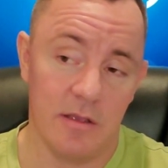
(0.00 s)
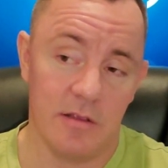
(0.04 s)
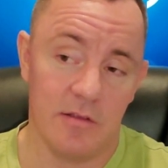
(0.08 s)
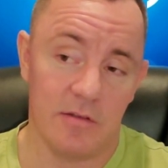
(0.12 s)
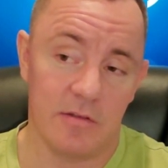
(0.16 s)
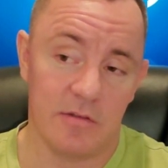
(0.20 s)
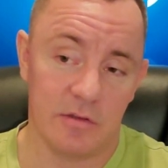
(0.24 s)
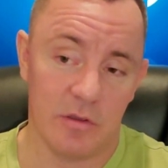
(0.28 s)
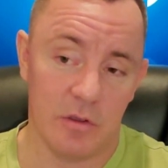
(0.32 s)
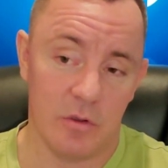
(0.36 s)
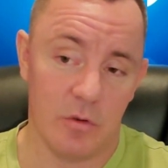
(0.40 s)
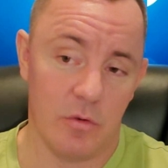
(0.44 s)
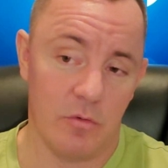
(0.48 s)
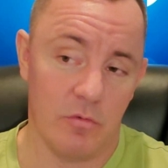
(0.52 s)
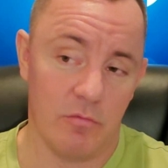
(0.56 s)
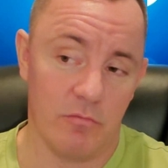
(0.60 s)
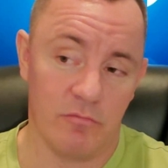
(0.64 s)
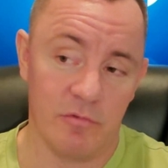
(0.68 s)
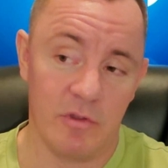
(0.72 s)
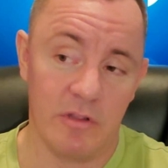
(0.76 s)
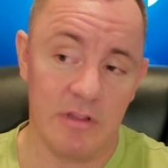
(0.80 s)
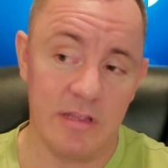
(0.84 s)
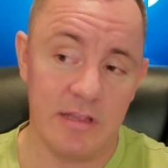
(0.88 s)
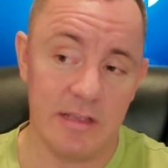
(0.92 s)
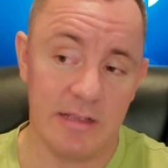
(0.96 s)
So
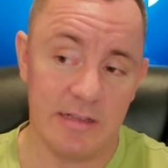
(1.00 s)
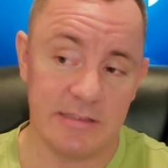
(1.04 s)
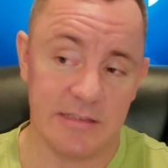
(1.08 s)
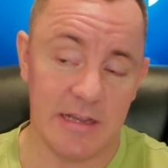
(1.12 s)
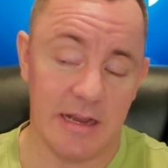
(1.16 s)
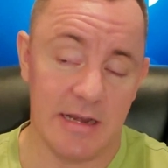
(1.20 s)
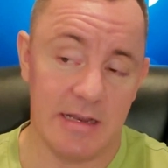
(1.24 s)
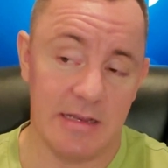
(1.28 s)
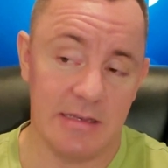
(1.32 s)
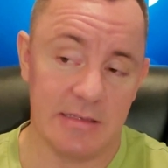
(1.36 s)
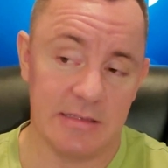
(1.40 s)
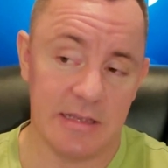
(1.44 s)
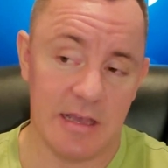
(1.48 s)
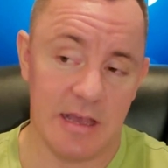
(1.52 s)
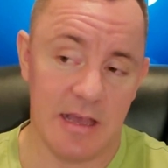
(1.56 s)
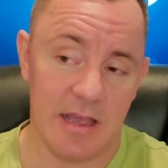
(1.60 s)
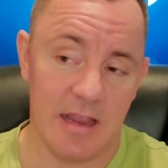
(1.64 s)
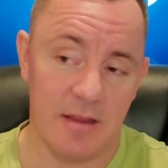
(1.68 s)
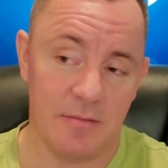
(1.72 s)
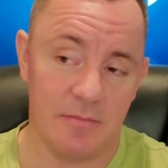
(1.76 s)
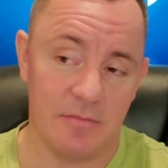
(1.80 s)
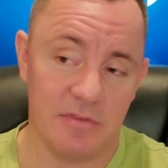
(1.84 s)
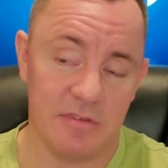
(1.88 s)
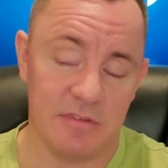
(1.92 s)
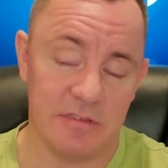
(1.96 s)
really exciting
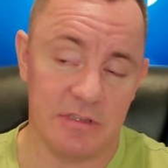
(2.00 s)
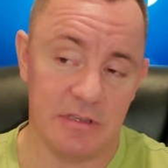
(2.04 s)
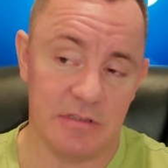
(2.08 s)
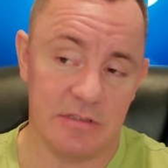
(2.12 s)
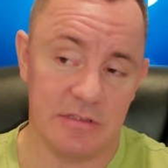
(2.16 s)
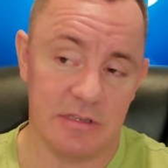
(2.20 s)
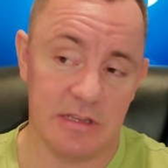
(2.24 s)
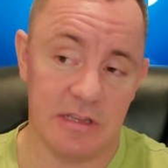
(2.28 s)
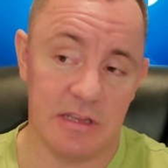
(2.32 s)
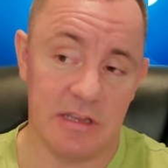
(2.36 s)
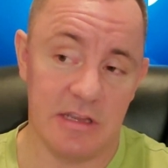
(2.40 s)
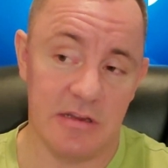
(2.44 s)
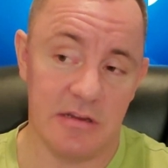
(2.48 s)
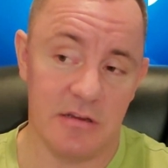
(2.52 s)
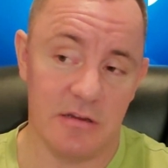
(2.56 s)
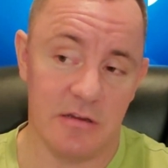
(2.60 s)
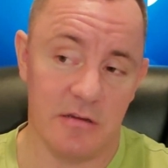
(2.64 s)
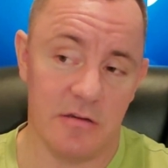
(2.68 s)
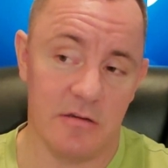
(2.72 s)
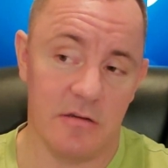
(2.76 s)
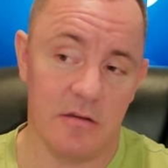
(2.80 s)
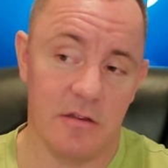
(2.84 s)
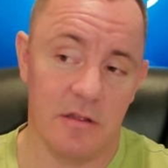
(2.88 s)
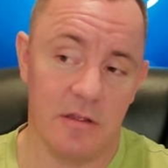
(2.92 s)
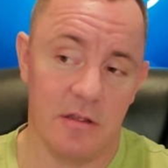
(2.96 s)
times to
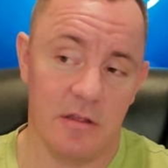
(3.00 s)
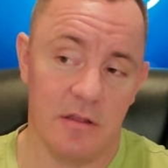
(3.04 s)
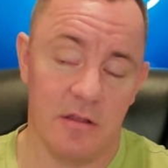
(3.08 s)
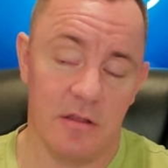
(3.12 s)
hear